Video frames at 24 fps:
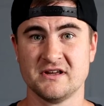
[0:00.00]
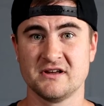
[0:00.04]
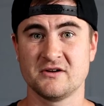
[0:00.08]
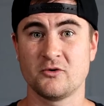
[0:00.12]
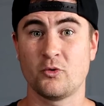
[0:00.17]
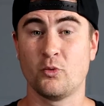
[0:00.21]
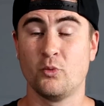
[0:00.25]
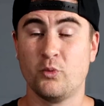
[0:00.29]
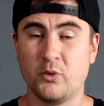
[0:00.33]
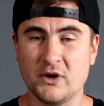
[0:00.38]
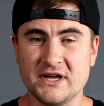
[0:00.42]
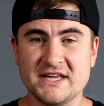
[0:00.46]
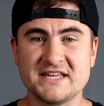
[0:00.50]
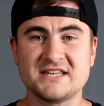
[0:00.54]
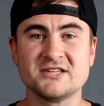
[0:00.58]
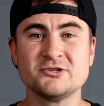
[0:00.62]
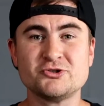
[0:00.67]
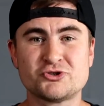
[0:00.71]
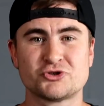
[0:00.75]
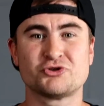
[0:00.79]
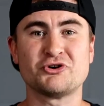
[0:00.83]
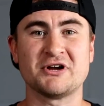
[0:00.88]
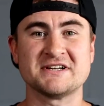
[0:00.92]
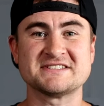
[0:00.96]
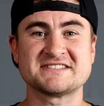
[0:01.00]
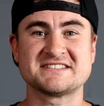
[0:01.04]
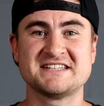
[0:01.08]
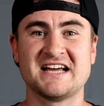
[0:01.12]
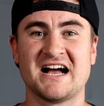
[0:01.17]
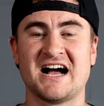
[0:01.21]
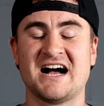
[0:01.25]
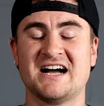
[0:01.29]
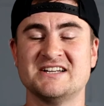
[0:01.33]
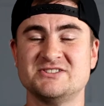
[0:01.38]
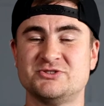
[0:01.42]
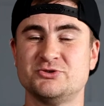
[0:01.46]
We can trust
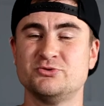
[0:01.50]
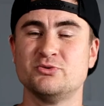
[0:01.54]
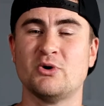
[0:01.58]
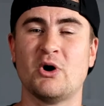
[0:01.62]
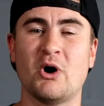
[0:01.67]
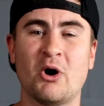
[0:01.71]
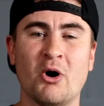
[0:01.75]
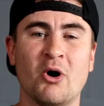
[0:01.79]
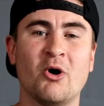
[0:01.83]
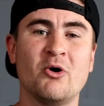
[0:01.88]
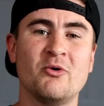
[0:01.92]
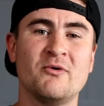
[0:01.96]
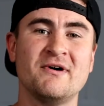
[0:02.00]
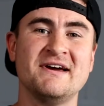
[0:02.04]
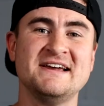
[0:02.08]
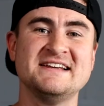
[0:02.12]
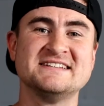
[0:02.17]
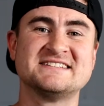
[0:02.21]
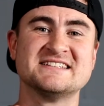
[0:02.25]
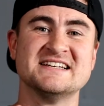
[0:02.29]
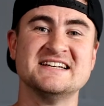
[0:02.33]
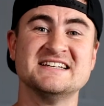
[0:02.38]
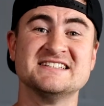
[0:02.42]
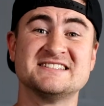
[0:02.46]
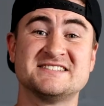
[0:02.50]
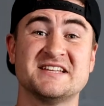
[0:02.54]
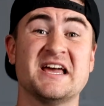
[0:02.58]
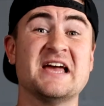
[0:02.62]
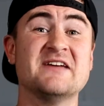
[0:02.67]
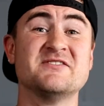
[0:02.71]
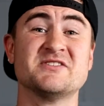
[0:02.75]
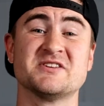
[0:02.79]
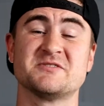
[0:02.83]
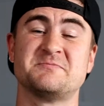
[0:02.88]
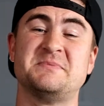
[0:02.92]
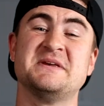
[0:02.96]
God to always
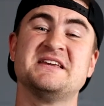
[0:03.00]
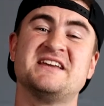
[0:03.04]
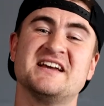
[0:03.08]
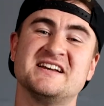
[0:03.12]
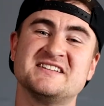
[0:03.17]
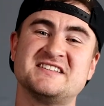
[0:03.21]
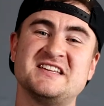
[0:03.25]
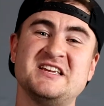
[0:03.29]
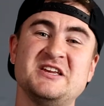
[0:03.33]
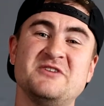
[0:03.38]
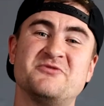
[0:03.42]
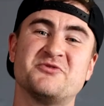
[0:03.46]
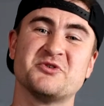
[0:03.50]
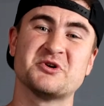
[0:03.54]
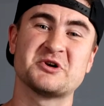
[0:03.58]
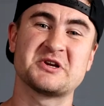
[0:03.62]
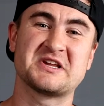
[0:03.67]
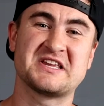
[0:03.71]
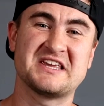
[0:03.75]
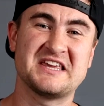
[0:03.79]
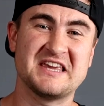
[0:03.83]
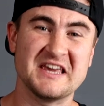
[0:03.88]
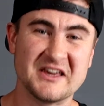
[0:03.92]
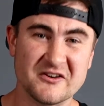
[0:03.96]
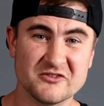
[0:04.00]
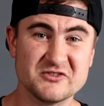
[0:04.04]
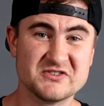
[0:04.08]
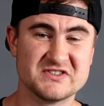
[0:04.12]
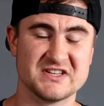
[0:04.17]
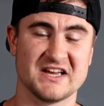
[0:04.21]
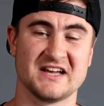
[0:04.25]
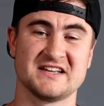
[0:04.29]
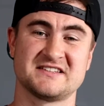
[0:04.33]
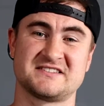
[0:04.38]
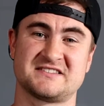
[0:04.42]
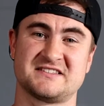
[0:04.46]
save us because he forgives
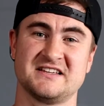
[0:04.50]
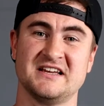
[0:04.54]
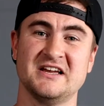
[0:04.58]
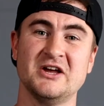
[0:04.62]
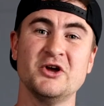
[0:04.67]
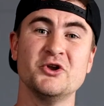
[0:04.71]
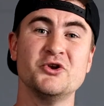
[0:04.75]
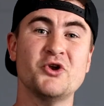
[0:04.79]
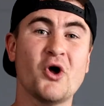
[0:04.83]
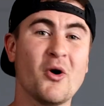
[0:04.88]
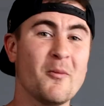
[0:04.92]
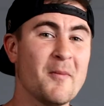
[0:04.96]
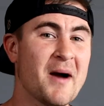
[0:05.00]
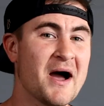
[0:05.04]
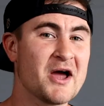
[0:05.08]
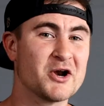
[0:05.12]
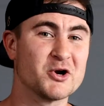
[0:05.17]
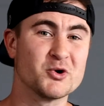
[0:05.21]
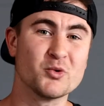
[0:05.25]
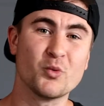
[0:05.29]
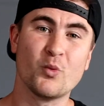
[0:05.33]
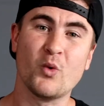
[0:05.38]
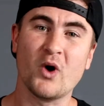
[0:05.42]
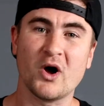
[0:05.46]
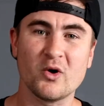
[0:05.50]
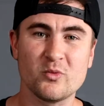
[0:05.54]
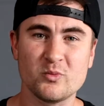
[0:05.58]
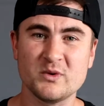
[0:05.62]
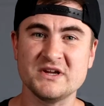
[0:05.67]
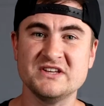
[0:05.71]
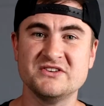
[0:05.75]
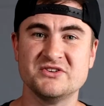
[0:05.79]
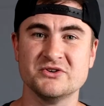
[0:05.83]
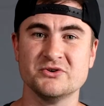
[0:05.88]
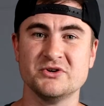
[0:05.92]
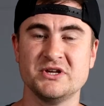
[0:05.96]
us. No matter what we
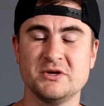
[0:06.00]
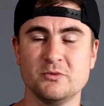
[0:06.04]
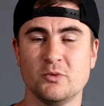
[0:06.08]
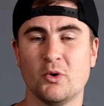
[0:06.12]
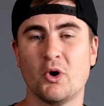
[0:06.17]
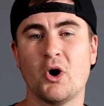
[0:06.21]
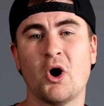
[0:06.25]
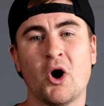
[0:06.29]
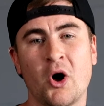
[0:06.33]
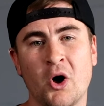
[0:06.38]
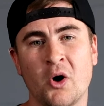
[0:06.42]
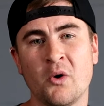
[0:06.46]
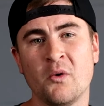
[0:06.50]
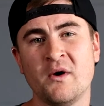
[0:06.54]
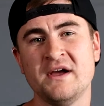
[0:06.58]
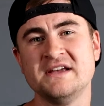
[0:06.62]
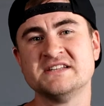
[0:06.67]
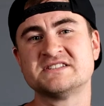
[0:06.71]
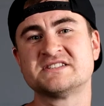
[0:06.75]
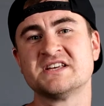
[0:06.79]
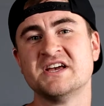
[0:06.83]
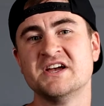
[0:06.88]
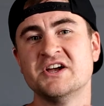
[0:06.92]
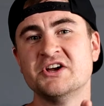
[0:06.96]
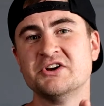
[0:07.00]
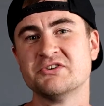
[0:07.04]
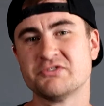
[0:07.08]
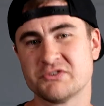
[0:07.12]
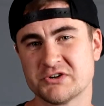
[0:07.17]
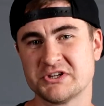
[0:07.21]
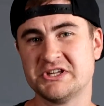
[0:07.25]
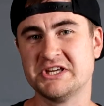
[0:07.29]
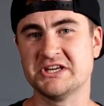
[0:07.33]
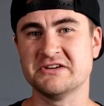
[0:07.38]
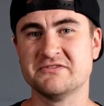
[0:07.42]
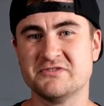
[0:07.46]
do, he will always
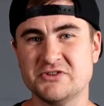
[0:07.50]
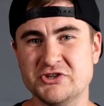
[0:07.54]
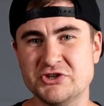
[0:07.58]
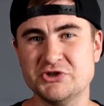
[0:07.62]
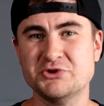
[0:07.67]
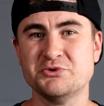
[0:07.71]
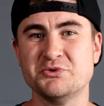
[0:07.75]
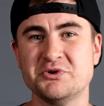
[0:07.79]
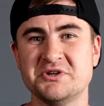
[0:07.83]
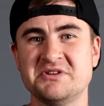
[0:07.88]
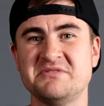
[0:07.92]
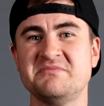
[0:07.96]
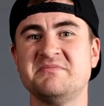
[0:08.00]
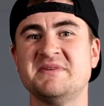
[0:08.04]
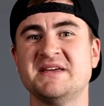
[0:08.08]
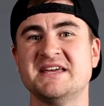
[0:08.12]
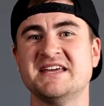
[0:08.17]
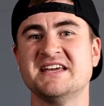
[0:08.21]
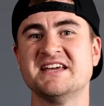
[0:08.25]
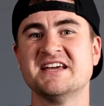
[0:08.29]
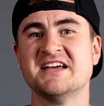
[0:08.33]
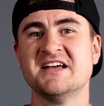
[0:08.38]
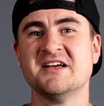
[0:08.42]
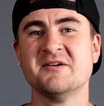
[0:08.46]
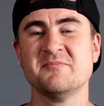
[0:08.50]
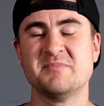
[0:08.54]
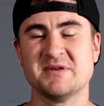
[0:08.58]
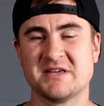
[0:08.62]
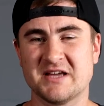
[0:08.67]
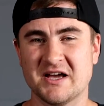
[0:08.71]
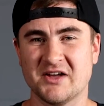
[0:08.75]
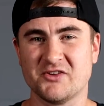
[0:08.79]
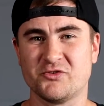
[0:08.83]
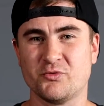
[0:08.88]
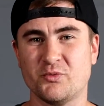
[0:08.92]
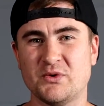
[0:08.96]
forgive you and me
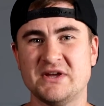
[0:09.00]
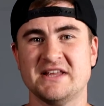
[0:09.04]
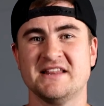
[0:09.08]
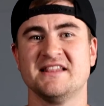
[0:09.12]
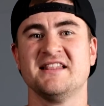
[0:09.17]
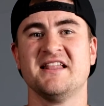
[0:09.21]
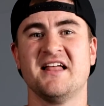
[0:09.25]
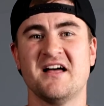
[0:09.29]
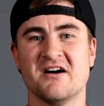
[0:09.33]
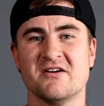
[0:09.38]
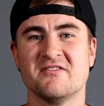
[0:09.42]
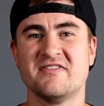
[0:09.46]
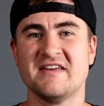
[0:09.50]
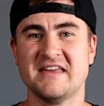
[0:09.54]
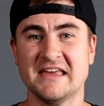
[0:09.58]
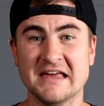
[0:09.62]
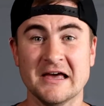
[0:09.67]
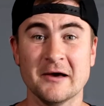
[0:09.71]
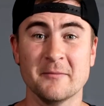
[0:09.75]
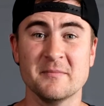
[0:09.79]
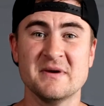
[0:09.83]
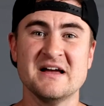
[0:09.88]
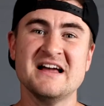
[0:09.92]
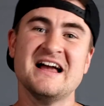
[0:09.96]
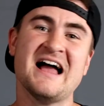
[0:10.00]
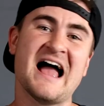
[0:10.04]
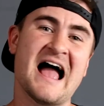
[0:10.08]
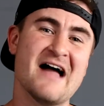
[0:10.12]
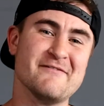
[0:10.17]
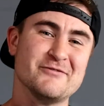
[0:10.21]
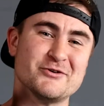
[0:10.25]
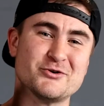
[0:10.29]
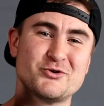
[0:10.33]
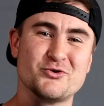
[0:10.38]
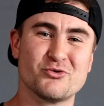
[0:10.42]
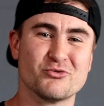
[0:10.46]
because we love him.
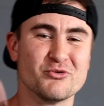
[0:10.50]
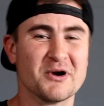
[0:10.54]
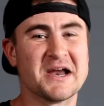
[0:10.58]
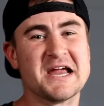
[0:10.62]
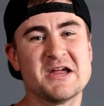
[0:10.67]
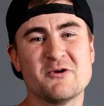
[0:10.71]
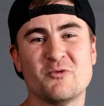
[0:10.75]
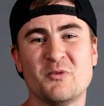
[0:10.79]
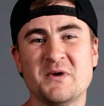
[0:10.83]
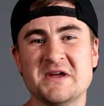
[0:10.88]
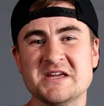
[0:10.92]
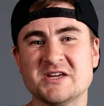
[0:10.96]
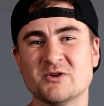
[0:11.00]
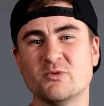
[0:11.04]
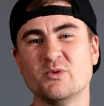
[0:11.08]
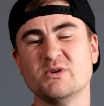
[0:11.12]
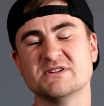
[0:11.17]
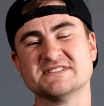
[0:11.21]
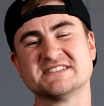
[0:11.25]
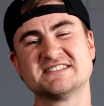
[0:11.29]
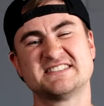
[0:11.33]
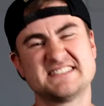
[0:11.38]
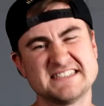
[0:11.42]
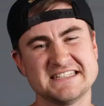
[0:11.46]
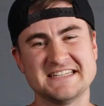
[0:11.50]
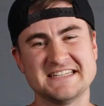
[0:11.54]
Have a great week, and we'll see